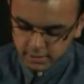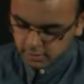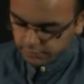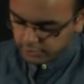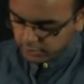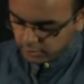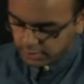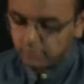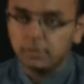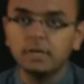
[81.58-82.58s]
So we do not
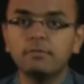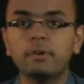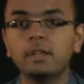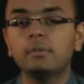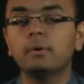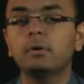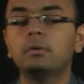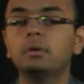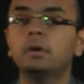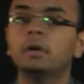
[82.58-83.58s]
need to really worry
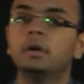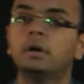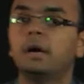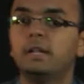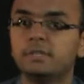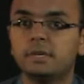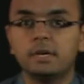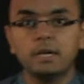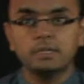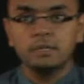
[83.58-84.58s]
about LHD
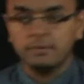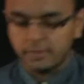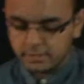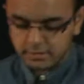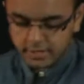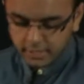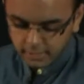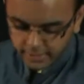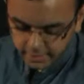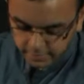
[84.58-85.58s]
and RHD. We can just
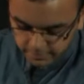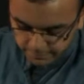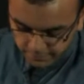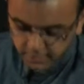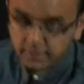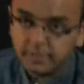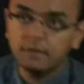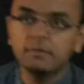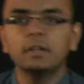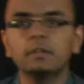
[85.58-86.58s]
directly write the
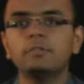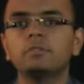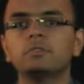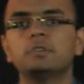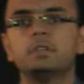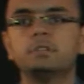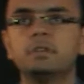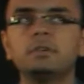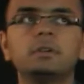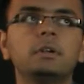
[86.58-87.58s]
derivative. So in
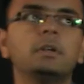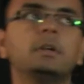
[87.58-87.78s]
general,